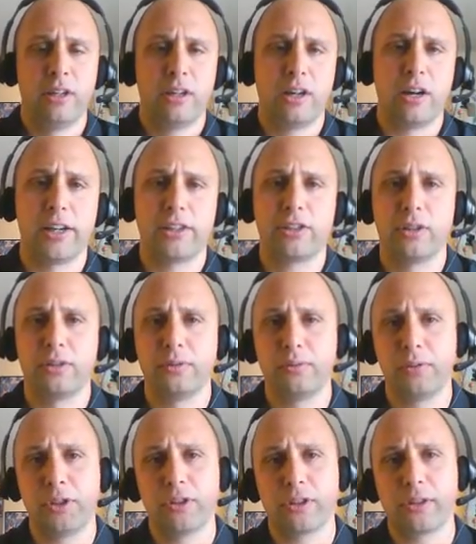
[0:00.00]
All right, so
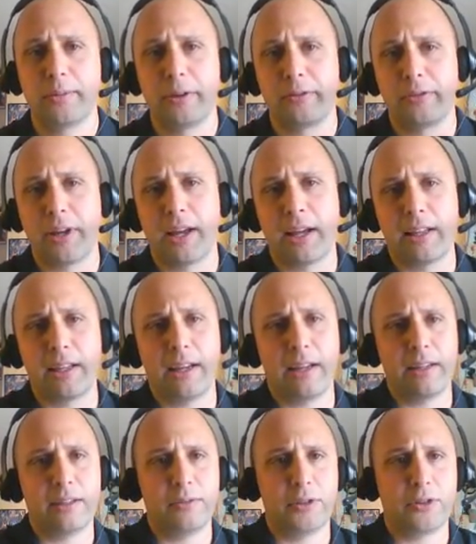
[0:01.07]
we talked about
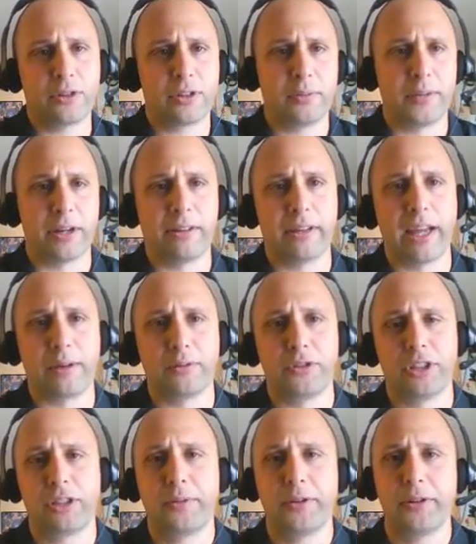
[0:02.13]
realia, we talked about
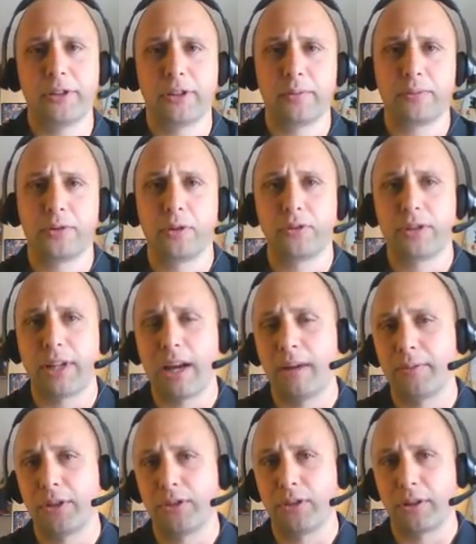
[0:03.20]
language experience approach. Now
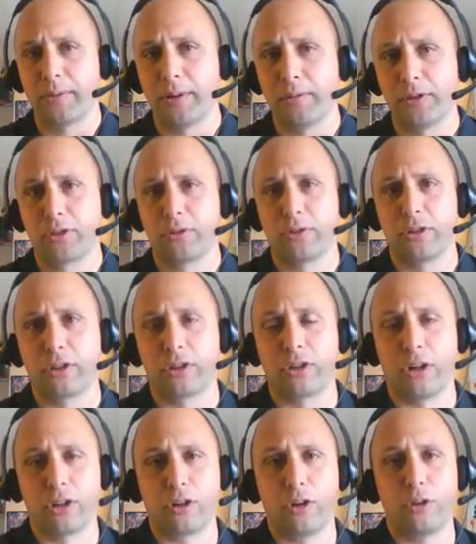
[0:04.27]
I'm going to talk about what's called a
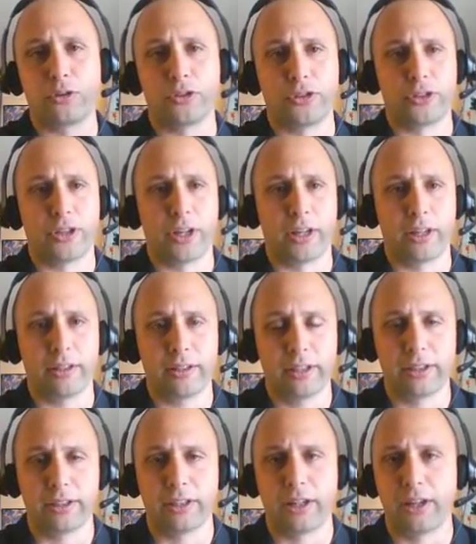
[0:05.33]
culture study.
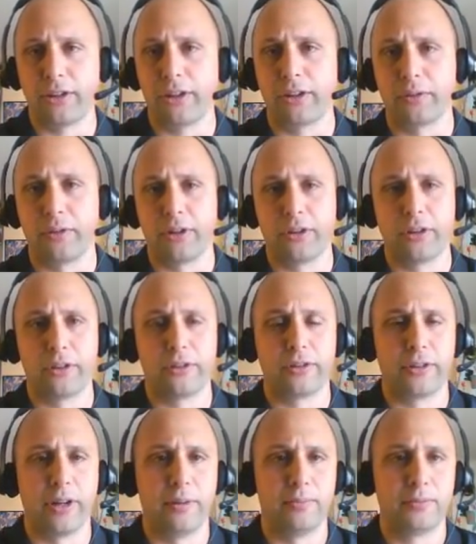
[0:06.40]
Is another
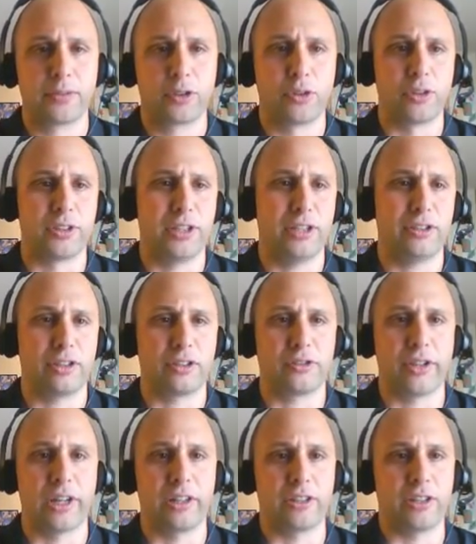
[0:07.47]
sort of teaching
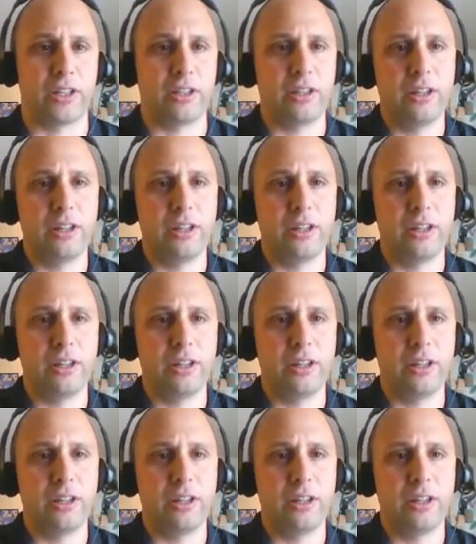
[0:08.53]
strategy.